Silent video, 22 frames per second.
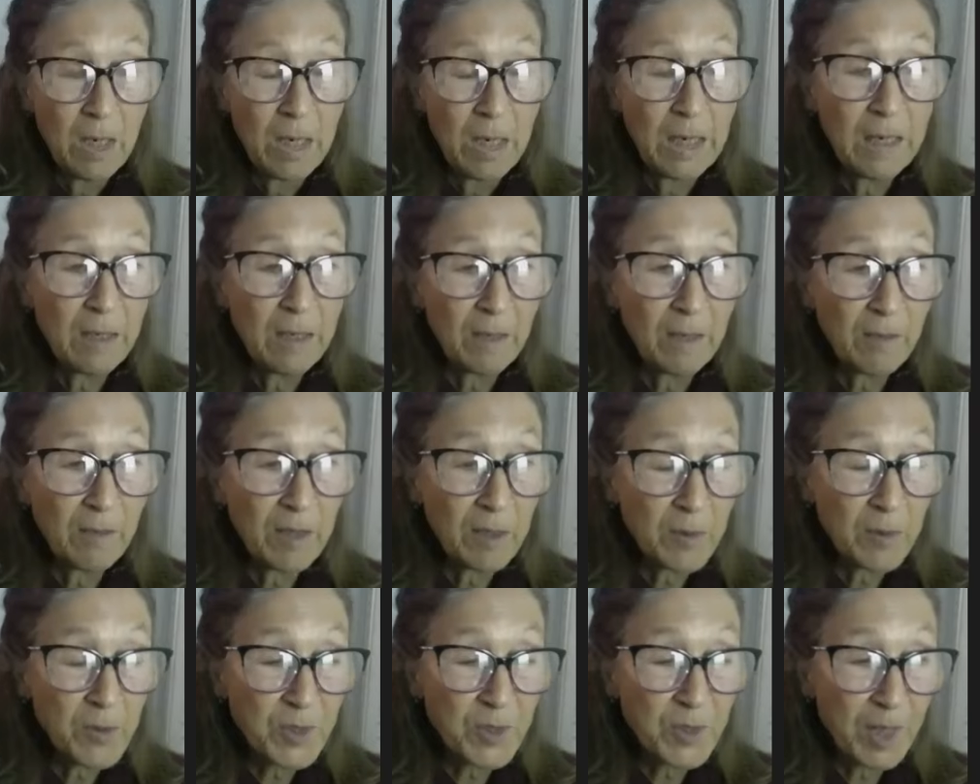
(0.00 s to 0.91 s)
In
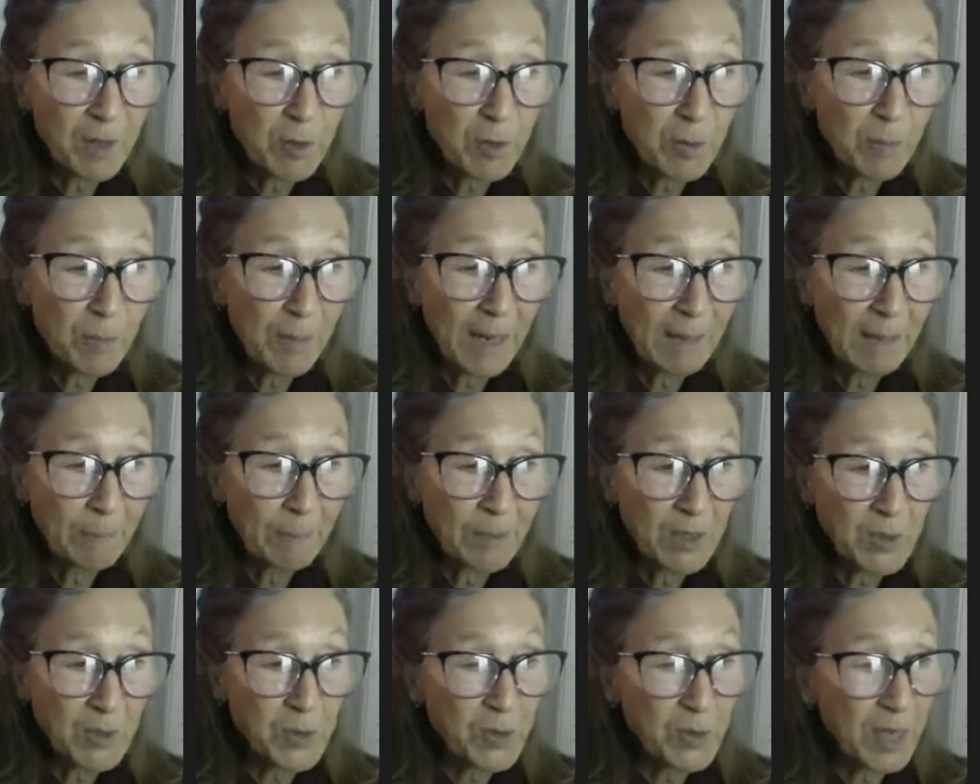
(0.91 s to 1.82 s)
the Southern
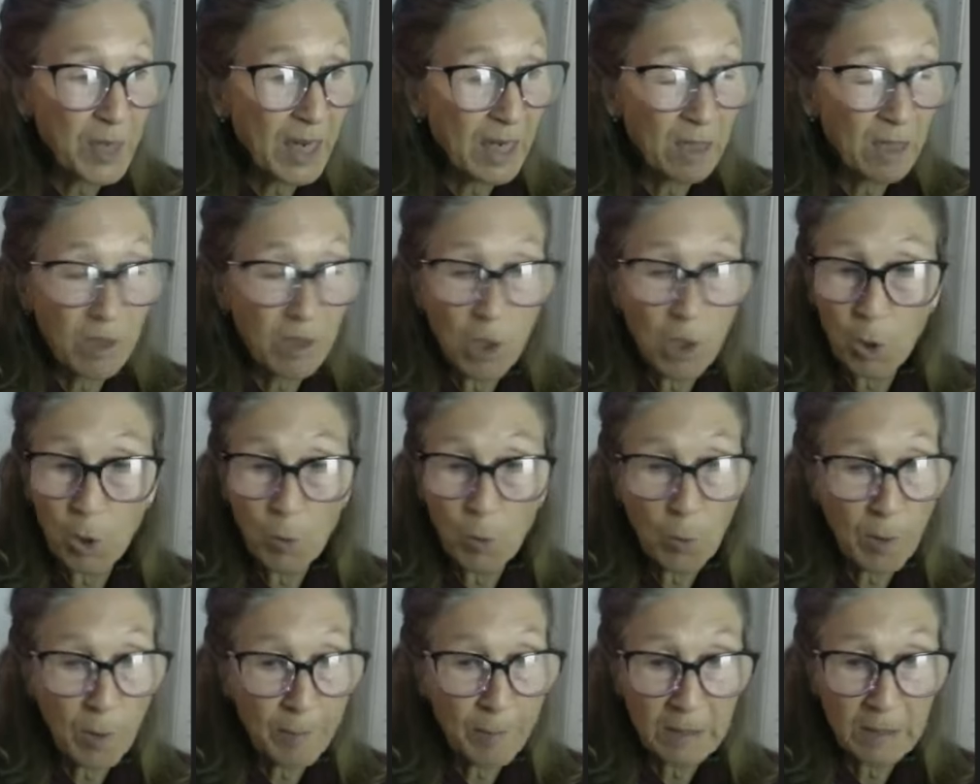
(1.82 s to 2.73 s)
Baptists say no
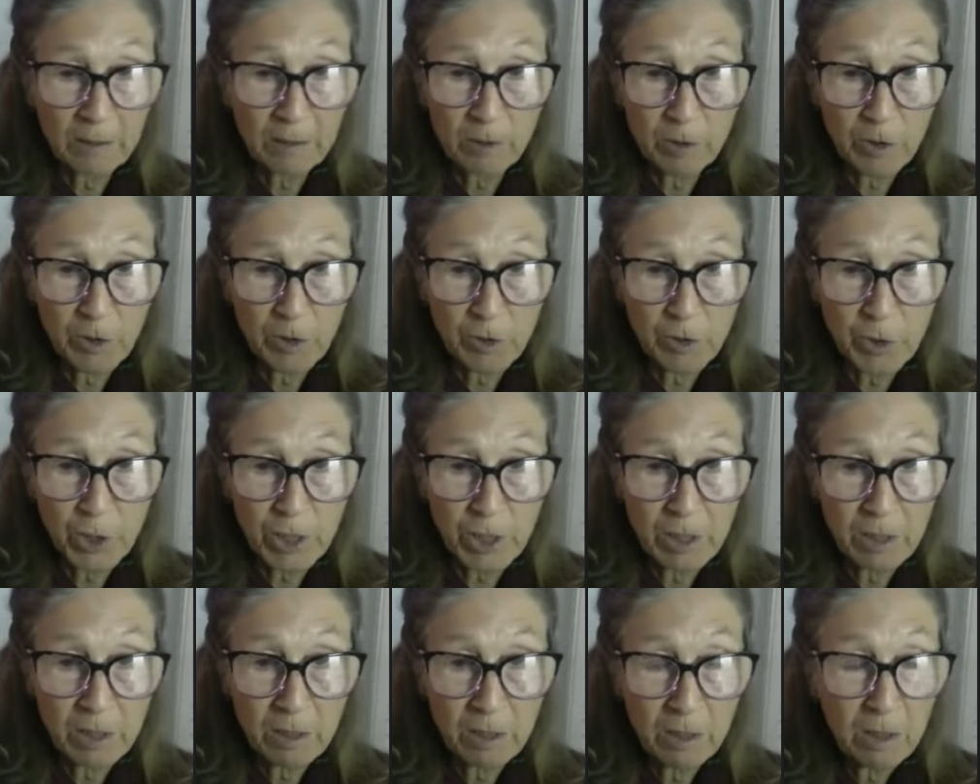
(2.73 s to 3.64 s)
women
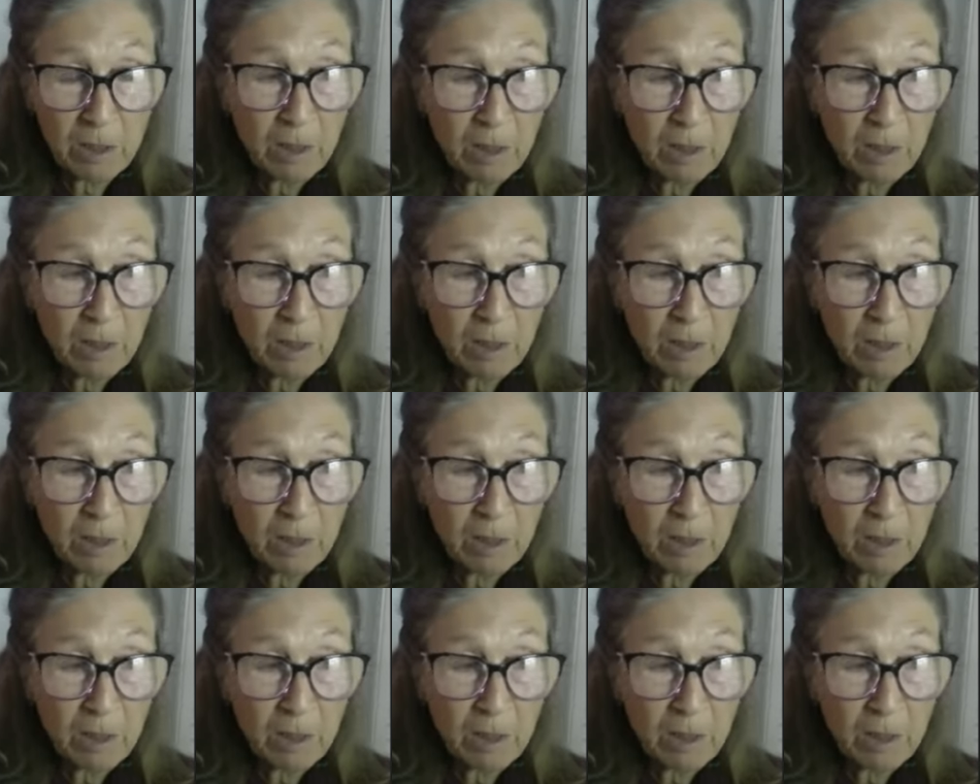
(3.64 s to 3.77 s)
clergy.